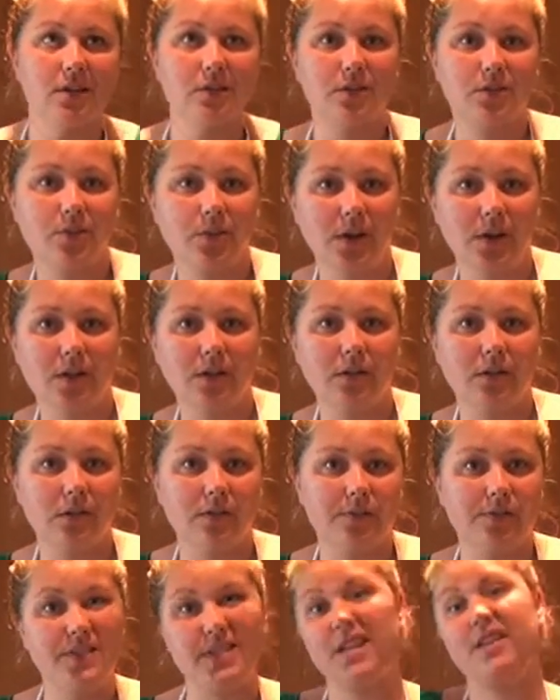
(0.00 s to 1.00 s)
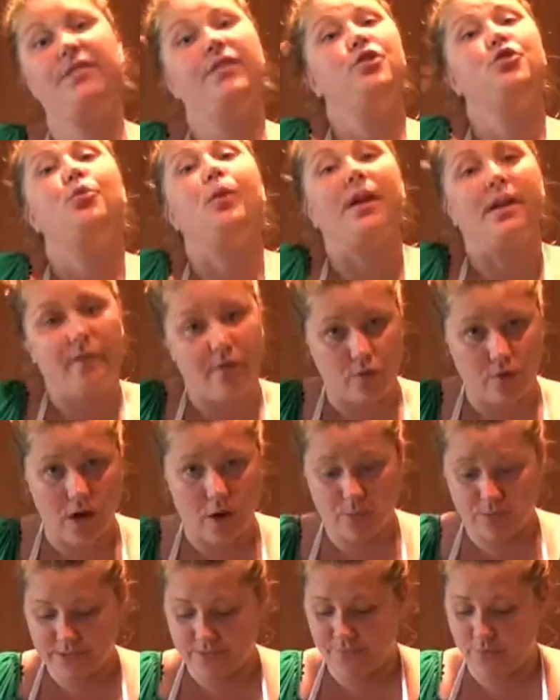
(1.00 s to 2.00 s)
to 12 to even 24
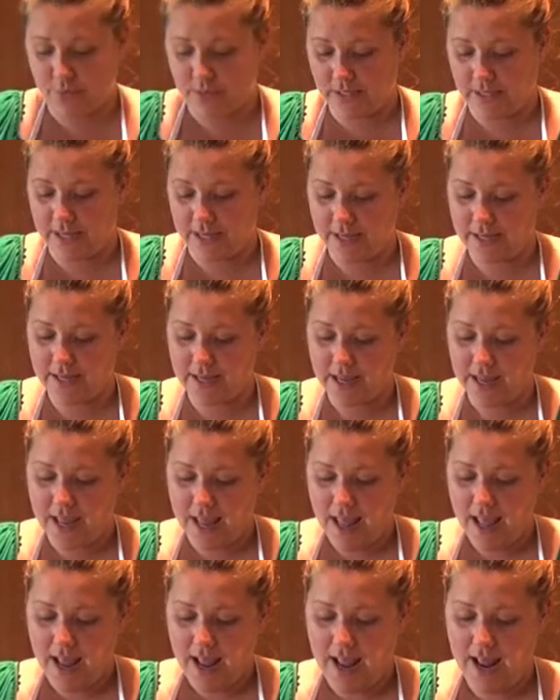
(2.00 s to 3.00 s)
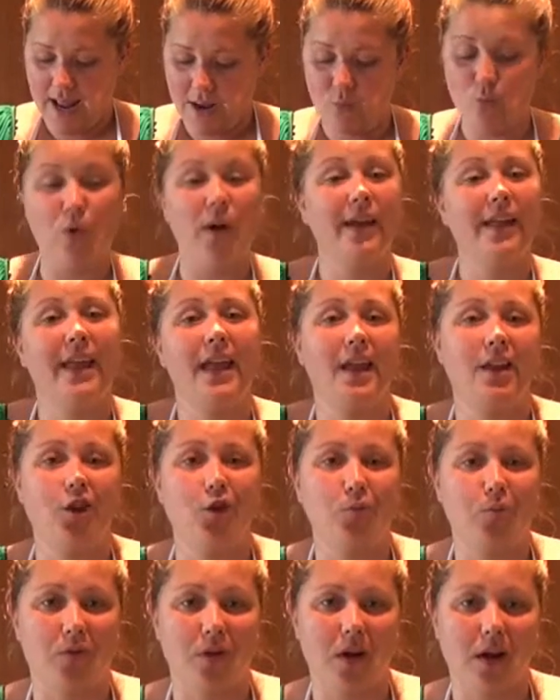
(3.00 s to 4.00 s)
hours if you'd like. And what can
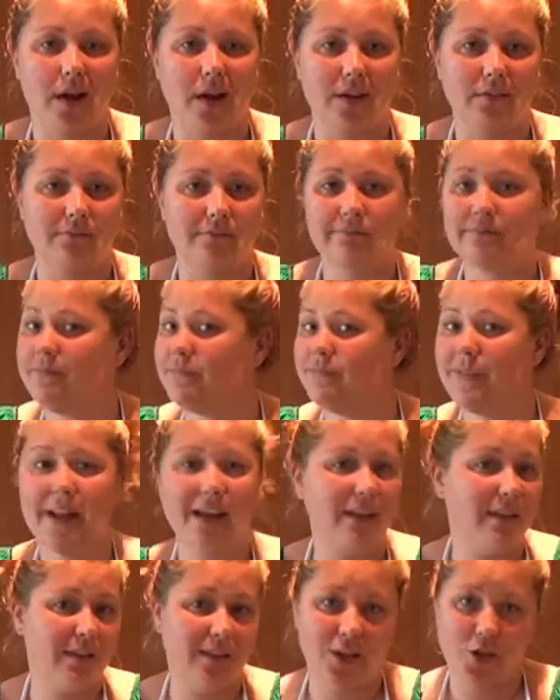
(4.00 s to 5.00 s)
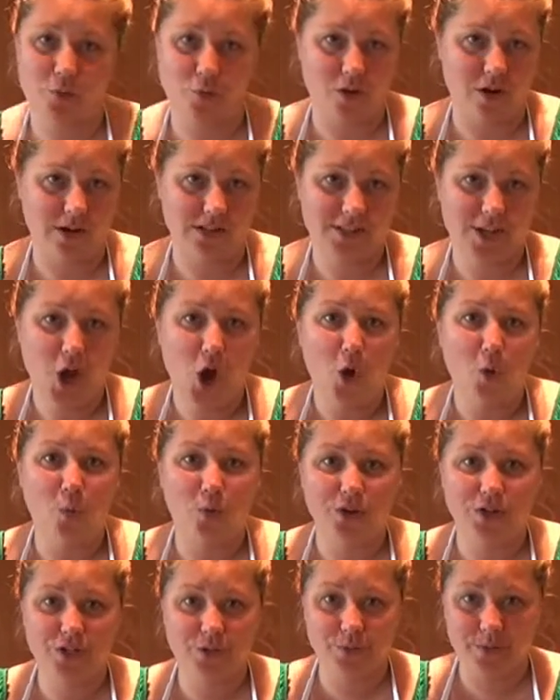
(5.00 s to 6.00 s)
you brine? Anything you want.
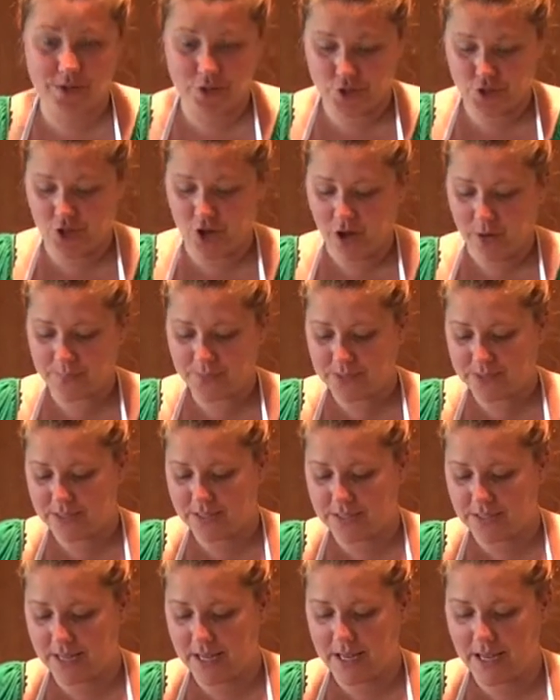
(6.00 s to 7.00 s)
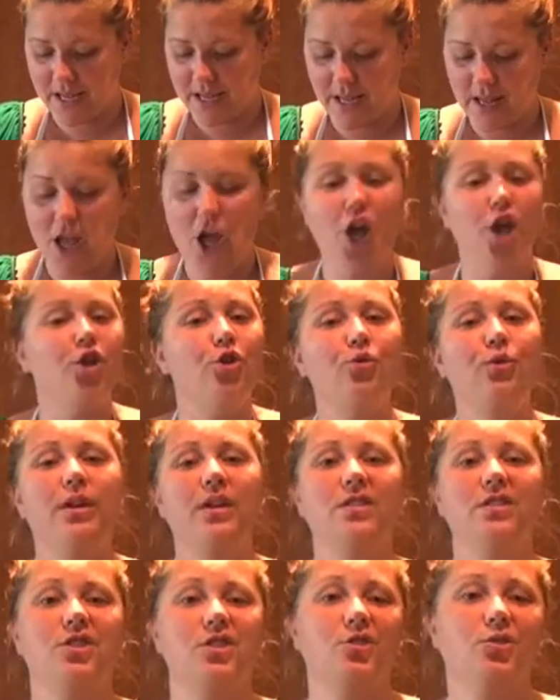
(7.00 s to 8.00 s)
We're doing chops today. You
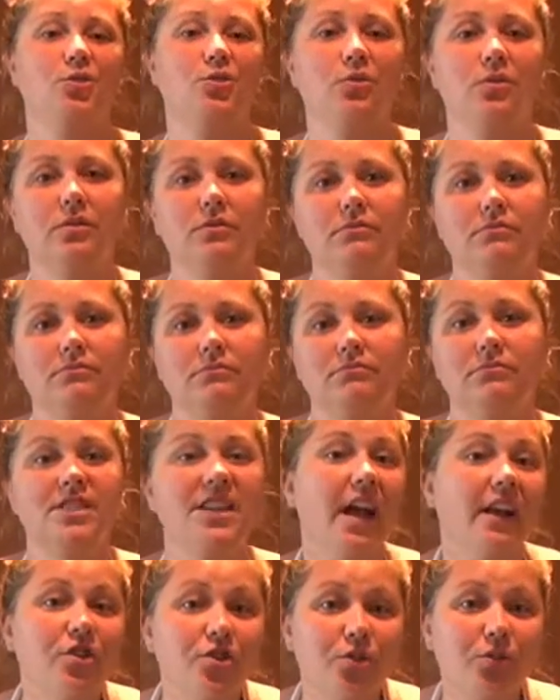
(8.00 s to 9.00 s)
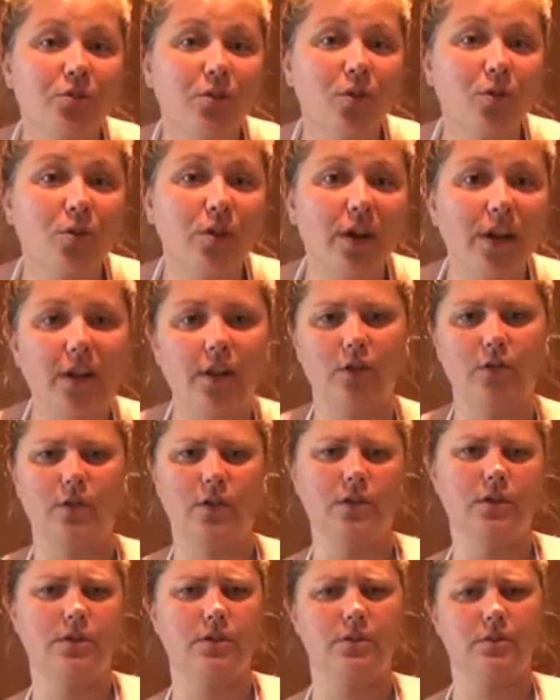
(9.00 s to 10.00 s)
can do tenderloin, you
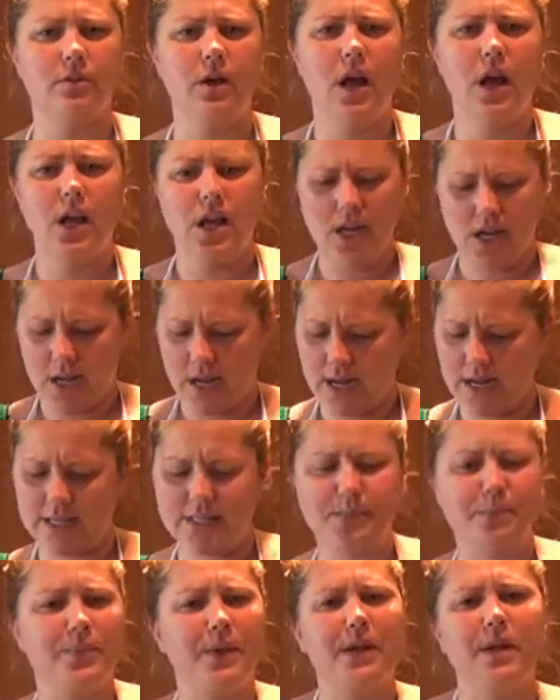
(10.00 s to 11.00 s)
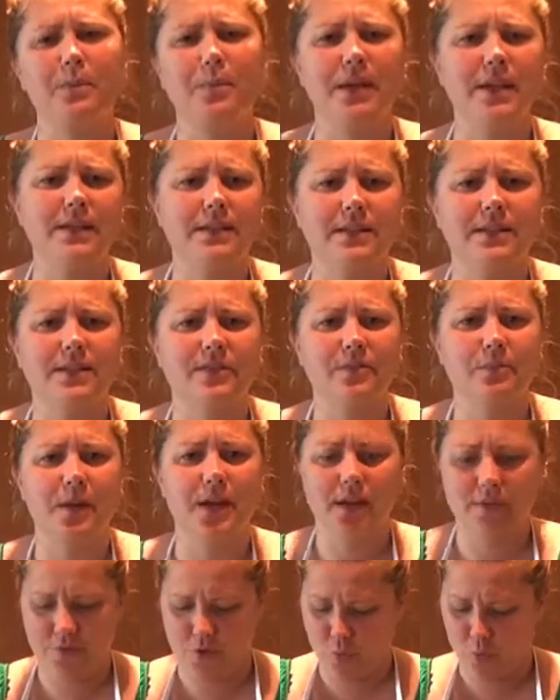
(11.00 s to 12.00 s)
can do nice big pieces of
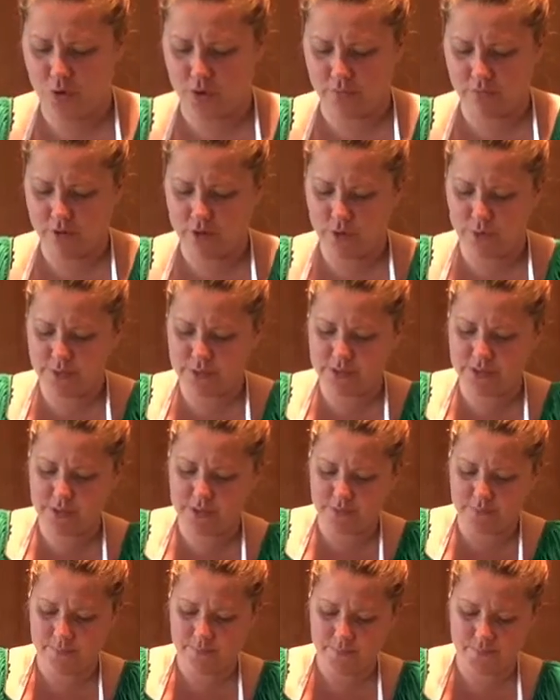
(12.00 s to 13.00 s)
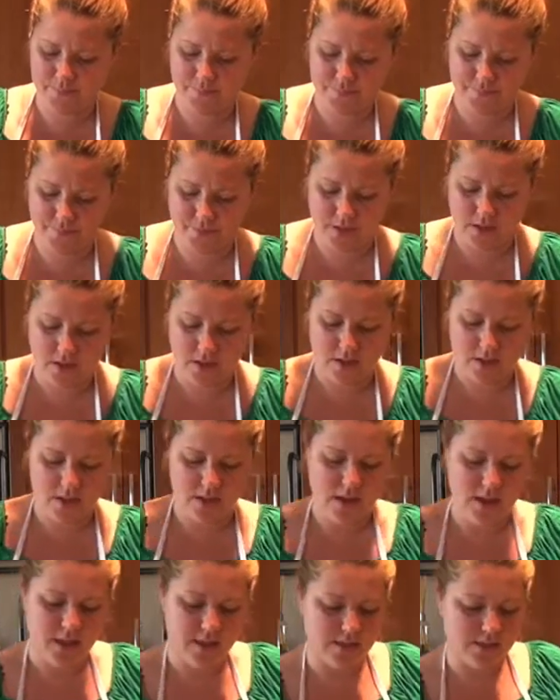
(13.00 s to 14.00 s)
meat if you want to roast.
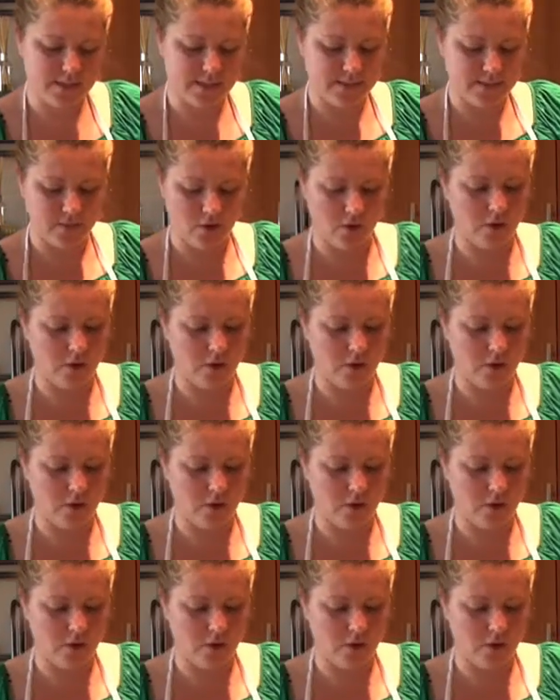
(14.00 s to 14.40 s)
This is